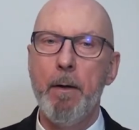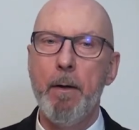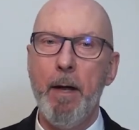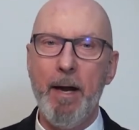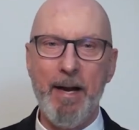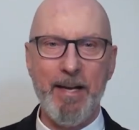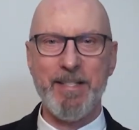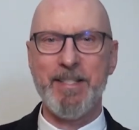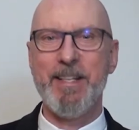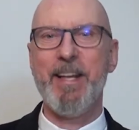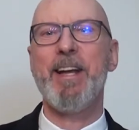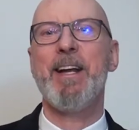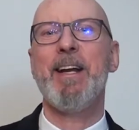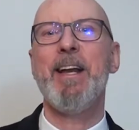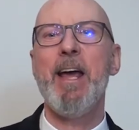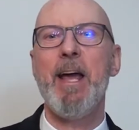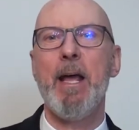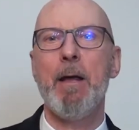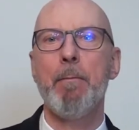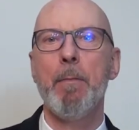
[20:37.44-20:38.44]
And as they
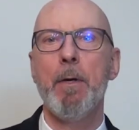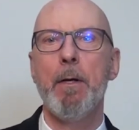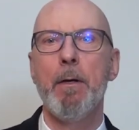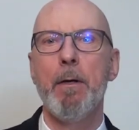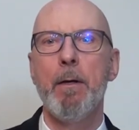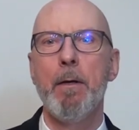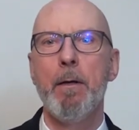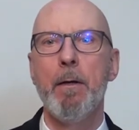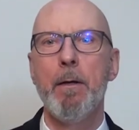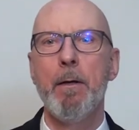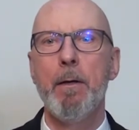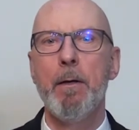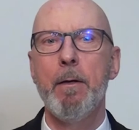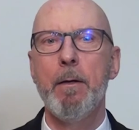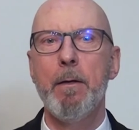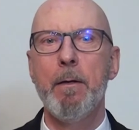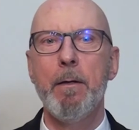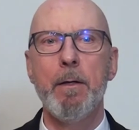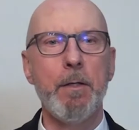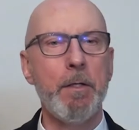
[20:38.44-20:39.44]
claim,
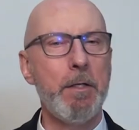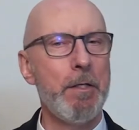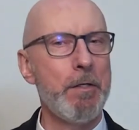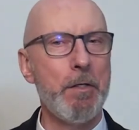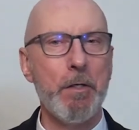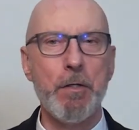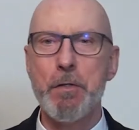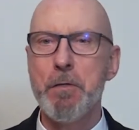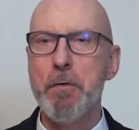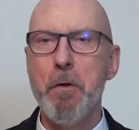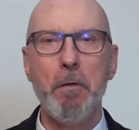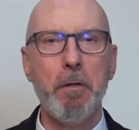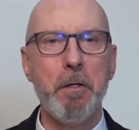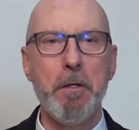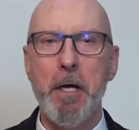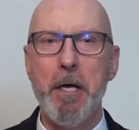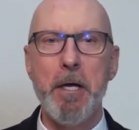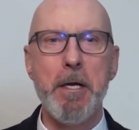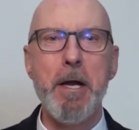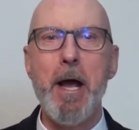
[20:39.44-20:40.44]
this is
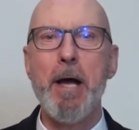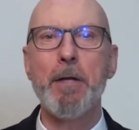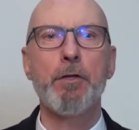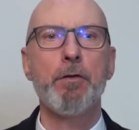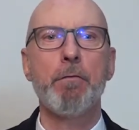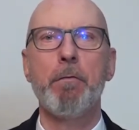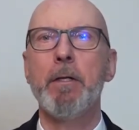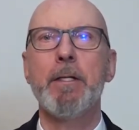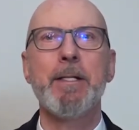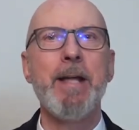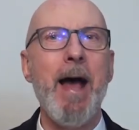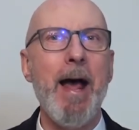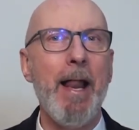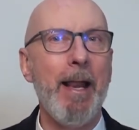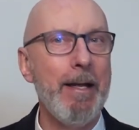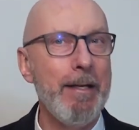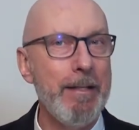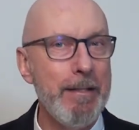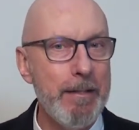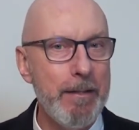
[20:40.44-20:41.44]
not their natural
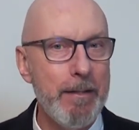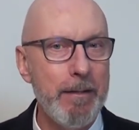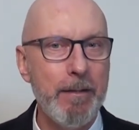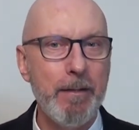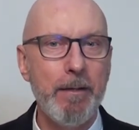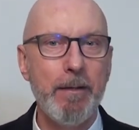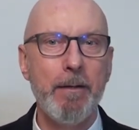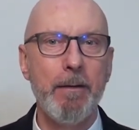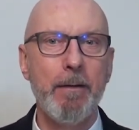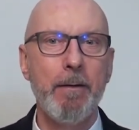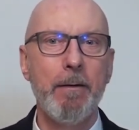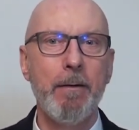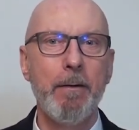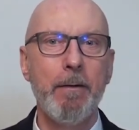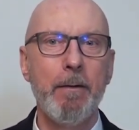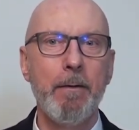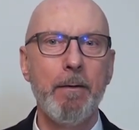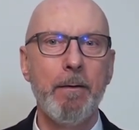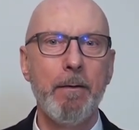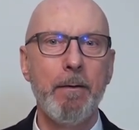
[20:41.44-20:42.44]
talent,
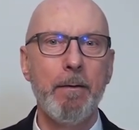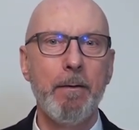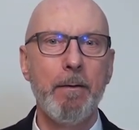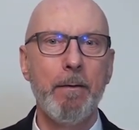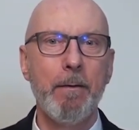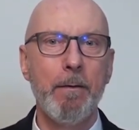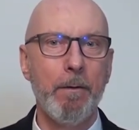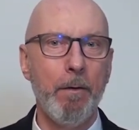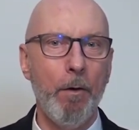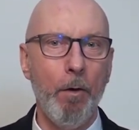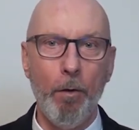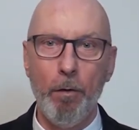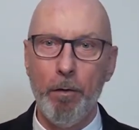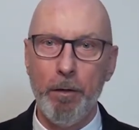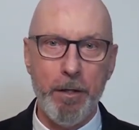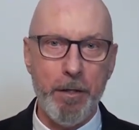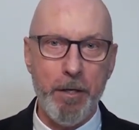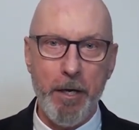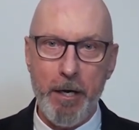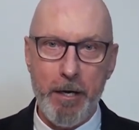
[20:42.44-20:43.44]

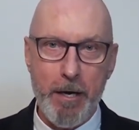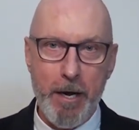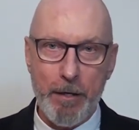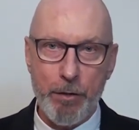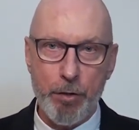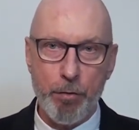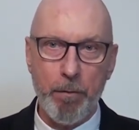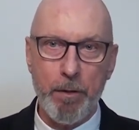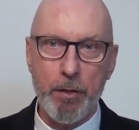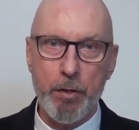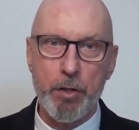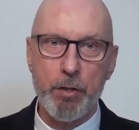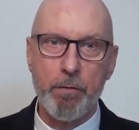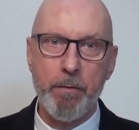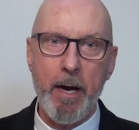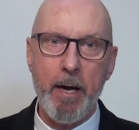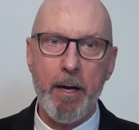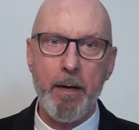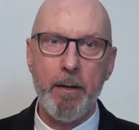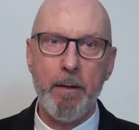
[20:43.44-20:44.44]
only their natural
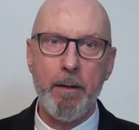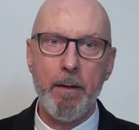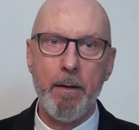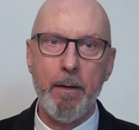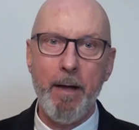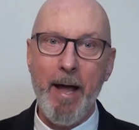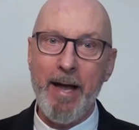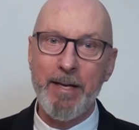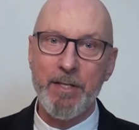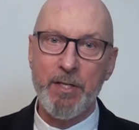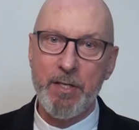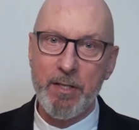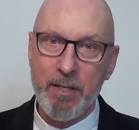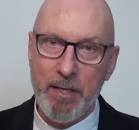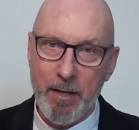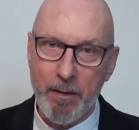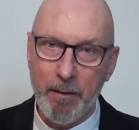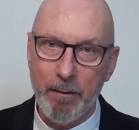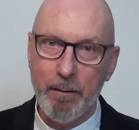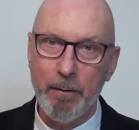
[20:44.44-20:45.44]
strength, a
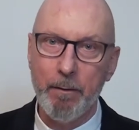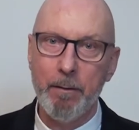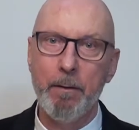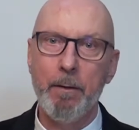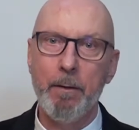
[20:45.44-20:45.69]
skill,